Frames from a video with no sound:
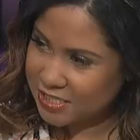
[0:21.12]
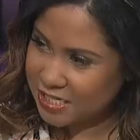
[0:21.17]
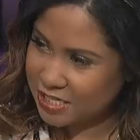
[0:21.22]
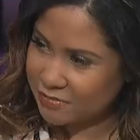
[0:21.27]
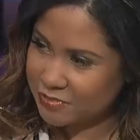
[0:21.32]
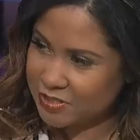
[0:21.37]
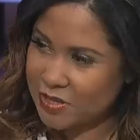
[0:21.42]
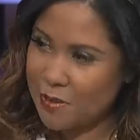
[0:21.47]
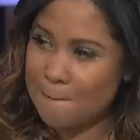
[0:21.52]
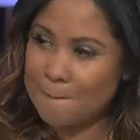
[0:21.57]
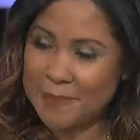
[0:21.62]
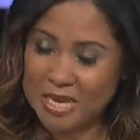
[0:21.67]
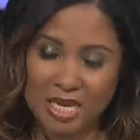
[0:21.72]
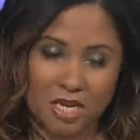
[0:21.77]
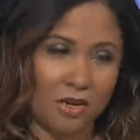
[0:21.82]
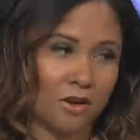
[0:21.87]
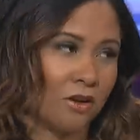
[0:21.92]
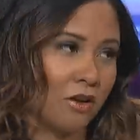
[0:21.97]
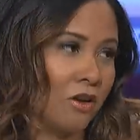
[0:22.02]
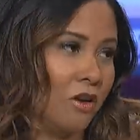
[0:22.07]
said it was a
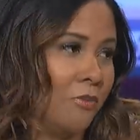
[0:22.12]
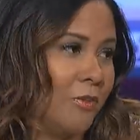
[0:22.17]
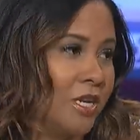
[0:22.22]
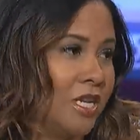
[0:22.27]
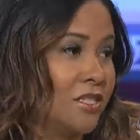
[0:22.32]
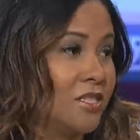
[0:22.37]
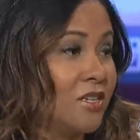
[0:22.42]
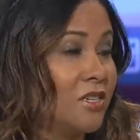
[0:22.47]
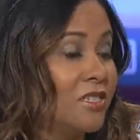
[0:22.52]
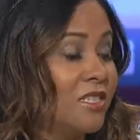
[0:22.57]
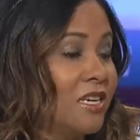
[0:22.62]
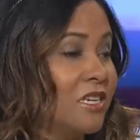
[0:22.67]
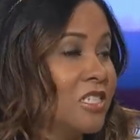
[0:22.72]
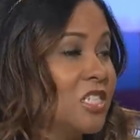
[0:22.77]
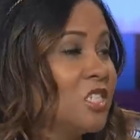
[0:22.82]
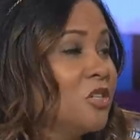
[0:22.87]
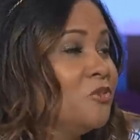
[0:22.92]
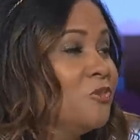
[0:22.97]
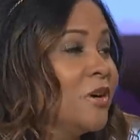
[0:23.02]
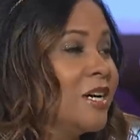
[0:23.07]
mean girl, but it turns
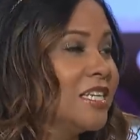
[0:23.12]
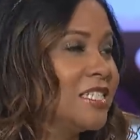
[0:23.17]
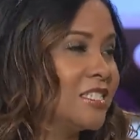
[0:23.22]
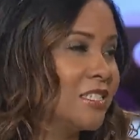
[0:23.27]
out she was